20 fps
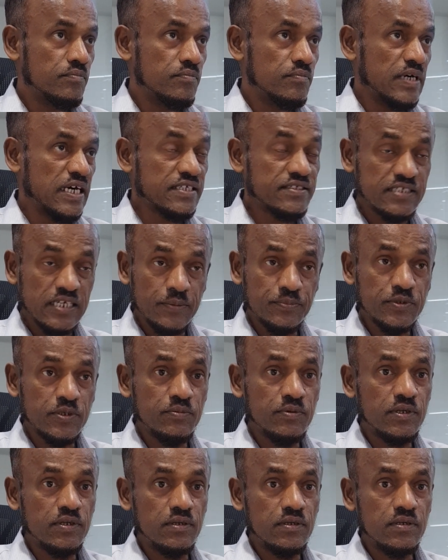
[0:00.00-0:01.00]

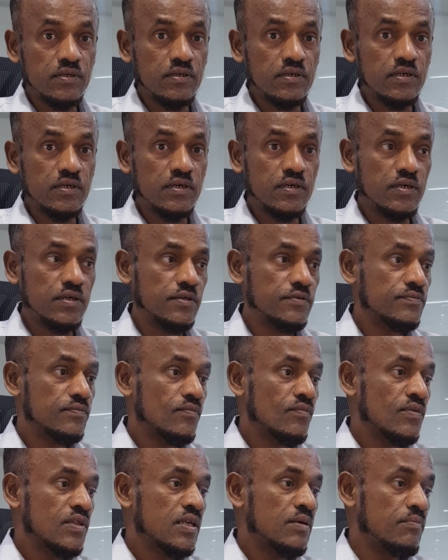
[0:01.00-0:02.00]
acceptable
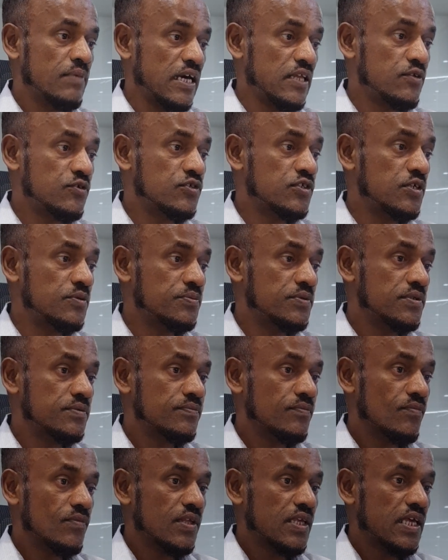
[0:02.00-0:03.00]
manuscript,
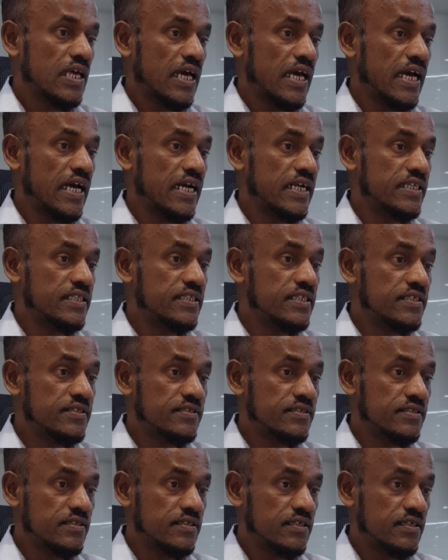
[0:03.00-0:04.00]
and this
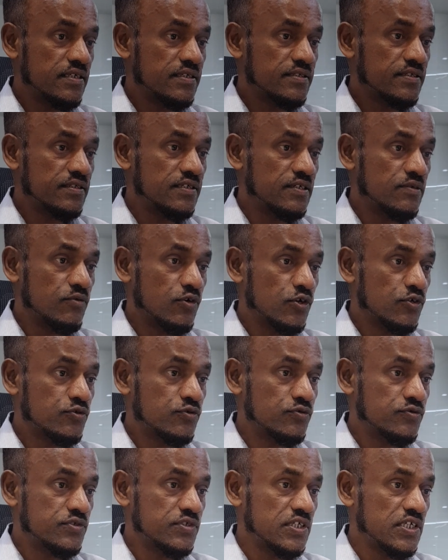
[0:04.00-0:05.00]
study was
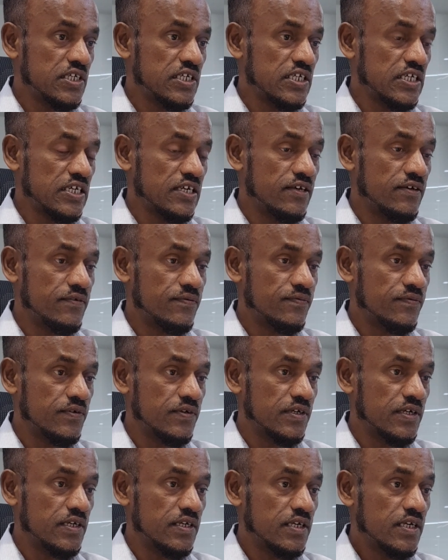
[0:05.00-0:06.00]
to see if
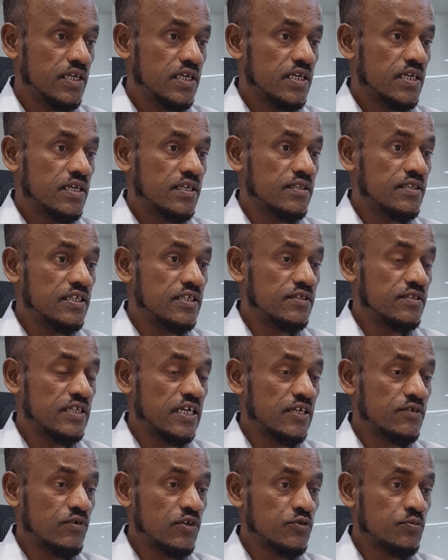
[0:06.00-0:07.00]

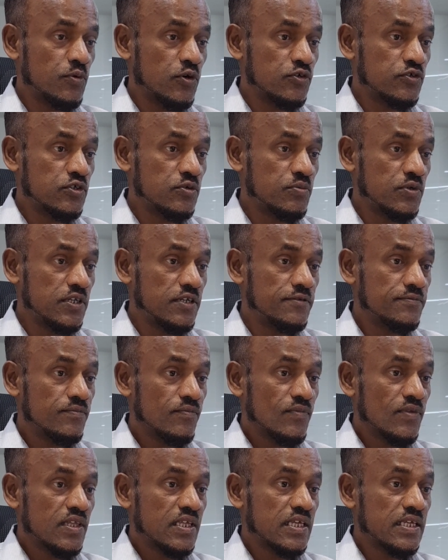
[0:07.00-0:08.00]
that was possible,
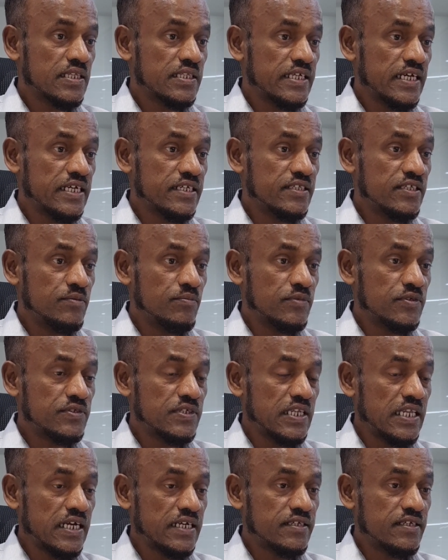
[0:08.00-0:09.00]
that the
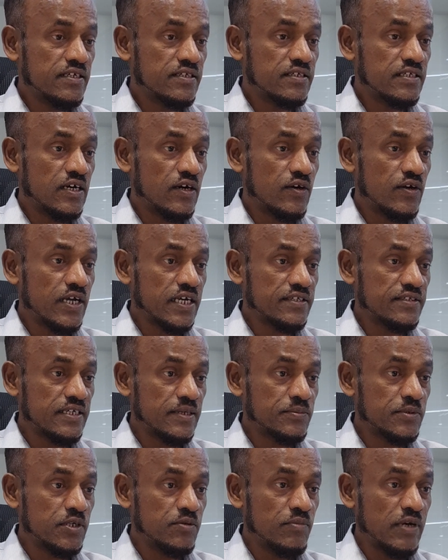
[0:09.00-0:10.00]
selected or
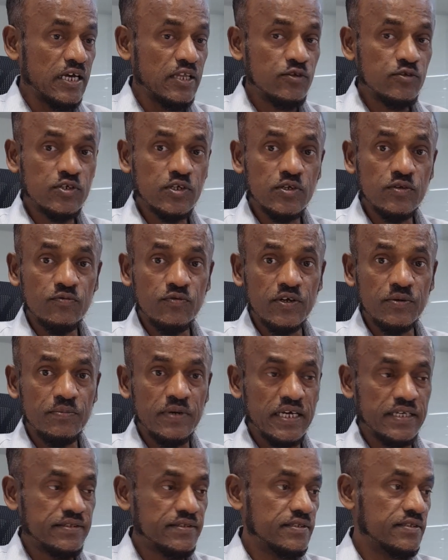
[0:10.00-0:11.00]
accepted manuscript were
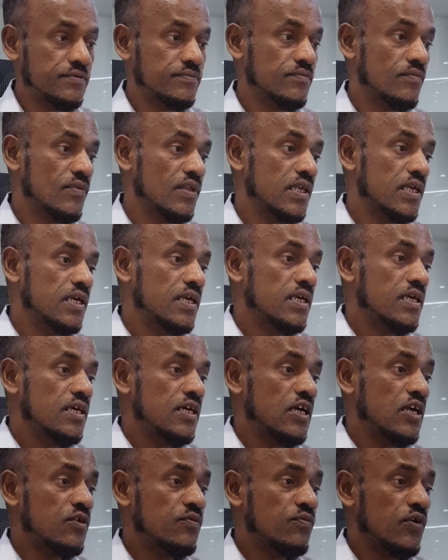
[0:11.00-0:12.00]
best.
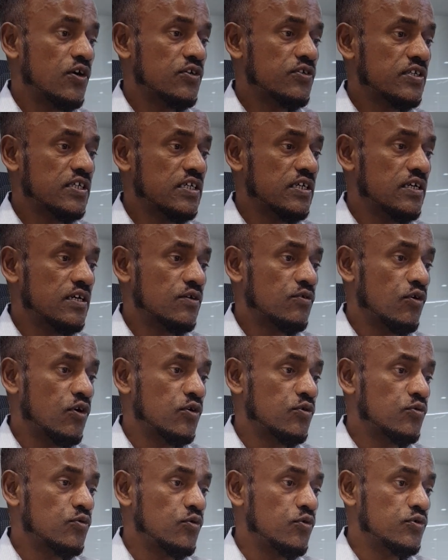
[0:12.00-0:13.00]
It was
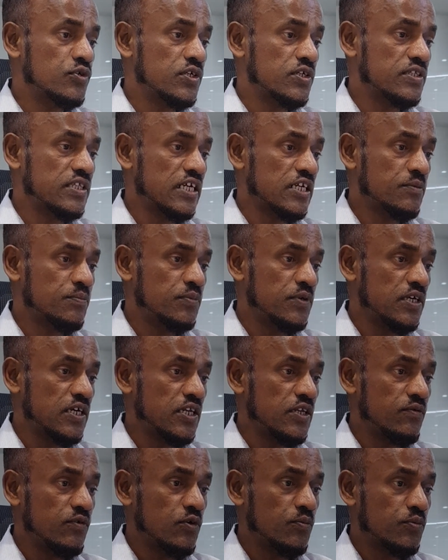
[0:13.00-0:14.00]
concluded that peer
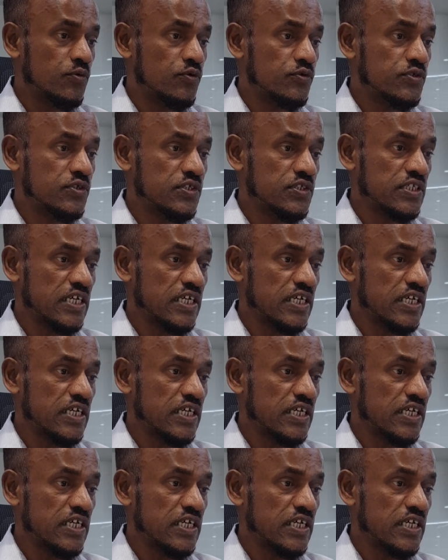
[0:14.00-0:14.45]
review process